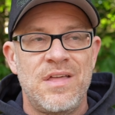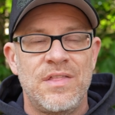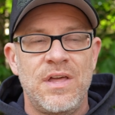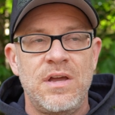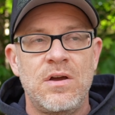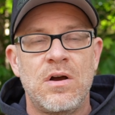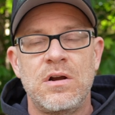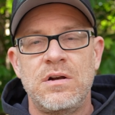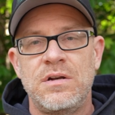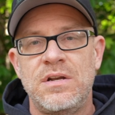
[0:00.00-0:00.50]

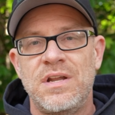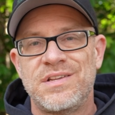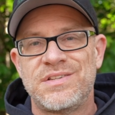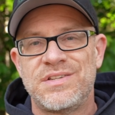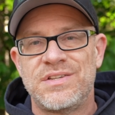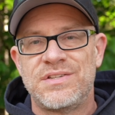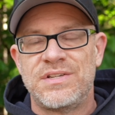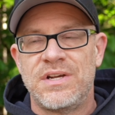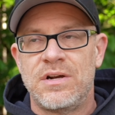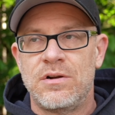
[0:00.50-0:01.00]
they aren't
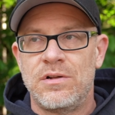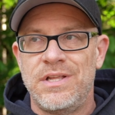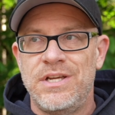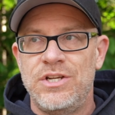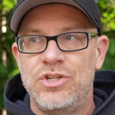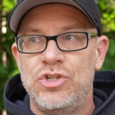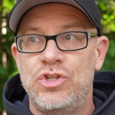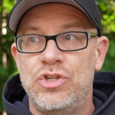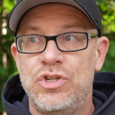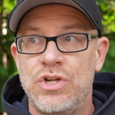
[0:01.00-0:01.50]

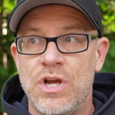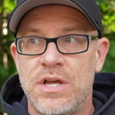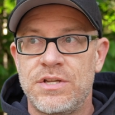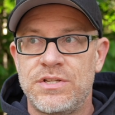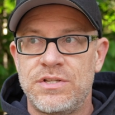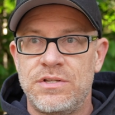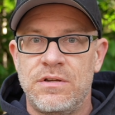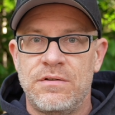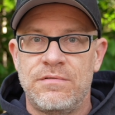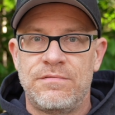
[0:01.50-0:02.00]
necessarily
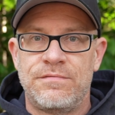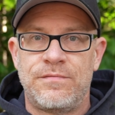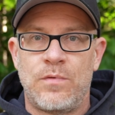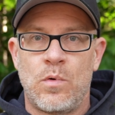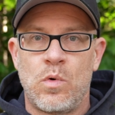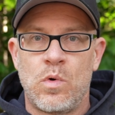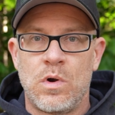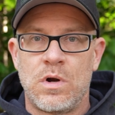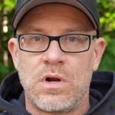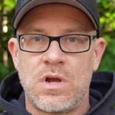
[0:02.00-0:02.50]
just
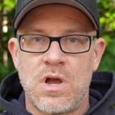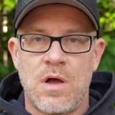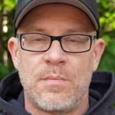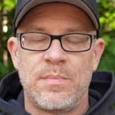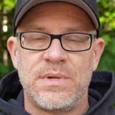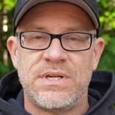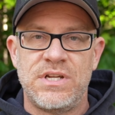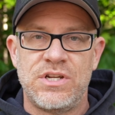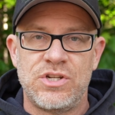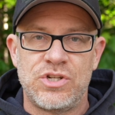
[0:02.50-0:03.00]
for
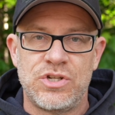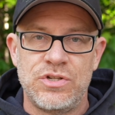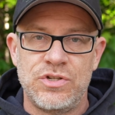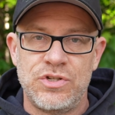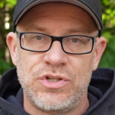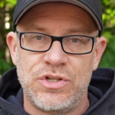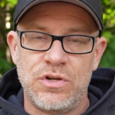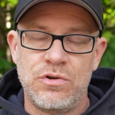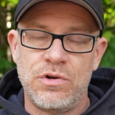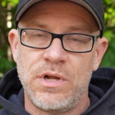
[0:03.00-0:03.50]
competition
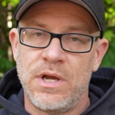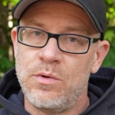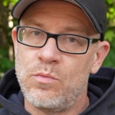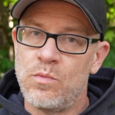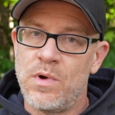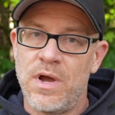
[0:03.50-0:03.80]
shooting,